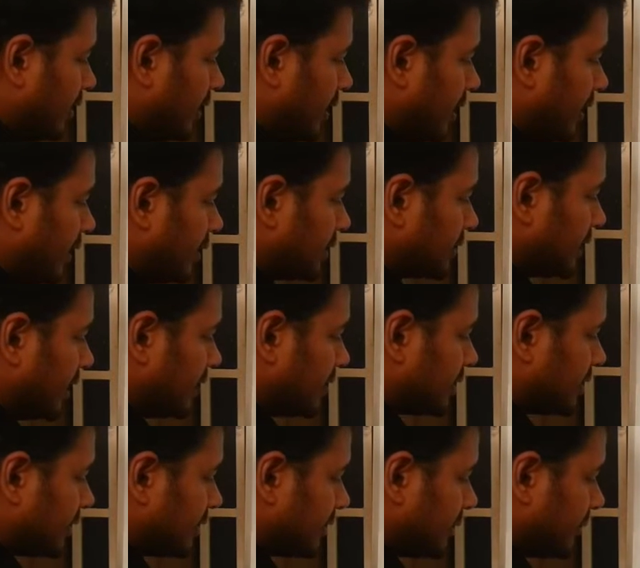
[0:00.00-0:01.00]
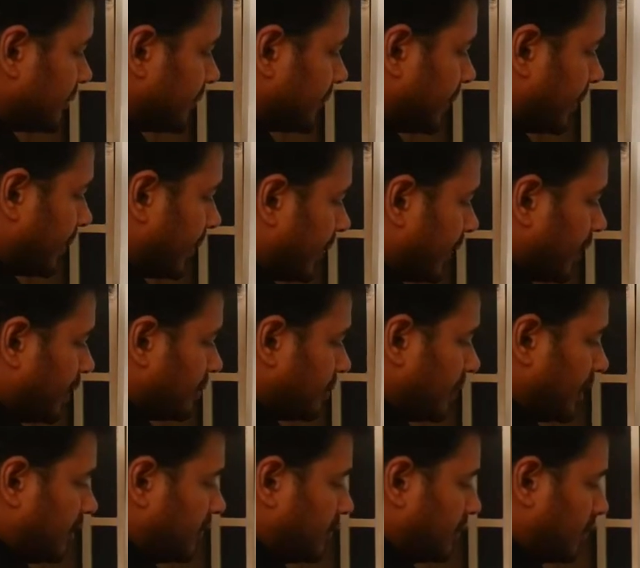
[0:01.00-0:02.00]
into 6
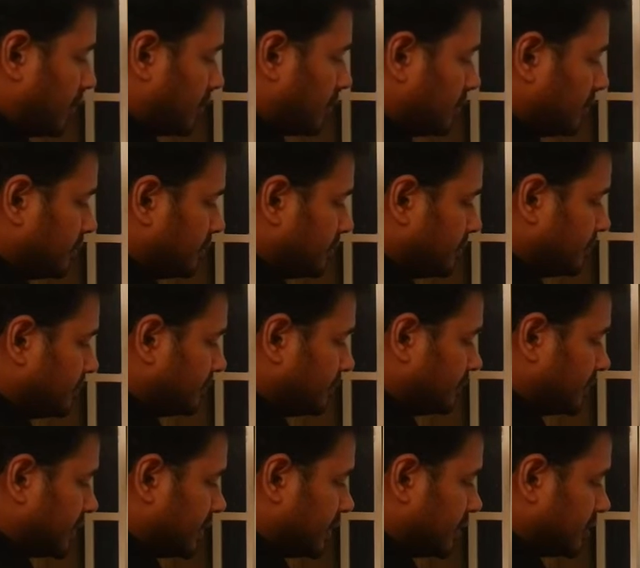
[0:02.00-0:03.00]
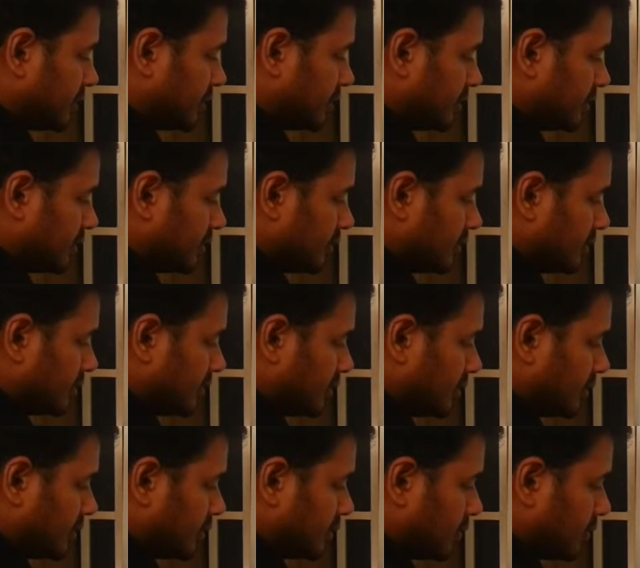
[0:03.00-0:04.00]
by 4, which is
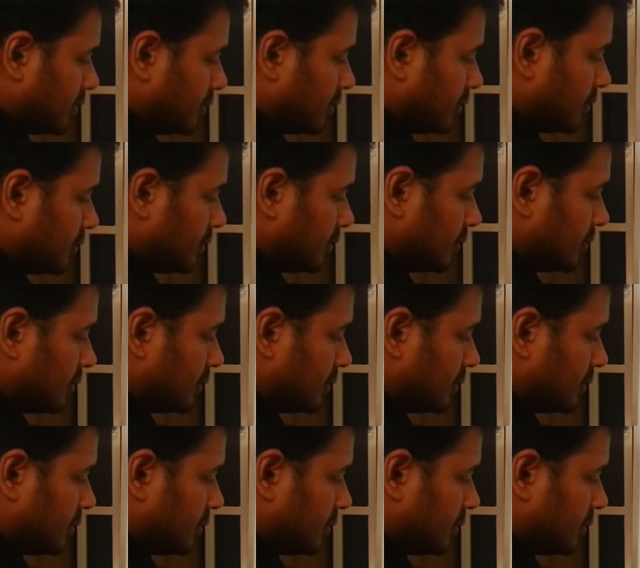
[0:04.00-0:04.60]
2,